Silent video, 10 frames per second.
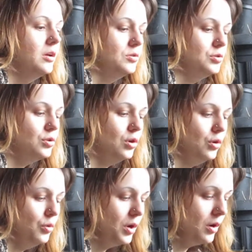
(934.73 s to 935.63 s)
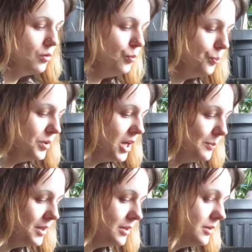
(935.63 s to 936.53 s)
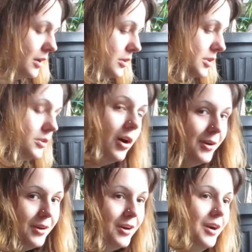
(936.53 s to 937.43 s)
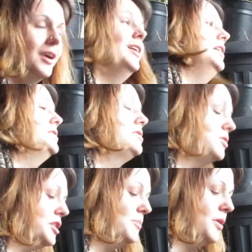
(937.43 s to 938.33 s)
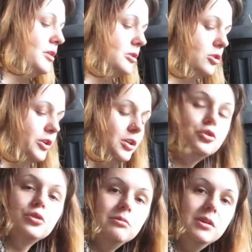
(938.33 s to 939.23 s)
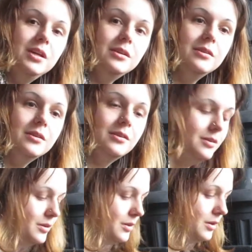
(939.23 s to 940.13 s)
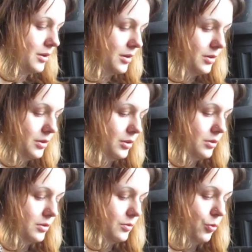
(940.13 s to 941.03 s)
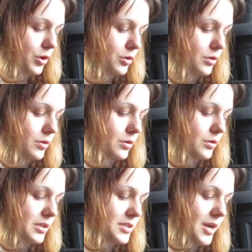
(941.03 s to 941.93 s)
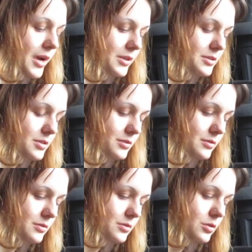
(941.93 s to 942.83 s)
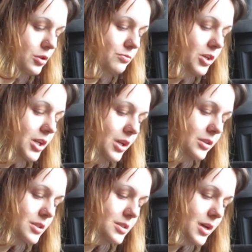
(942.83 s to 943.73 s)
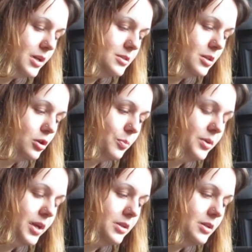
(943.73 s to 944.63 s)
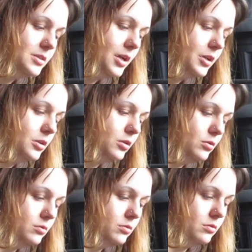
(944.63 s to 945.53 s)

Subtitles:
So becoming a good gardener is a lot about learning to read the signs. You're reading the signs that your plant is telling you.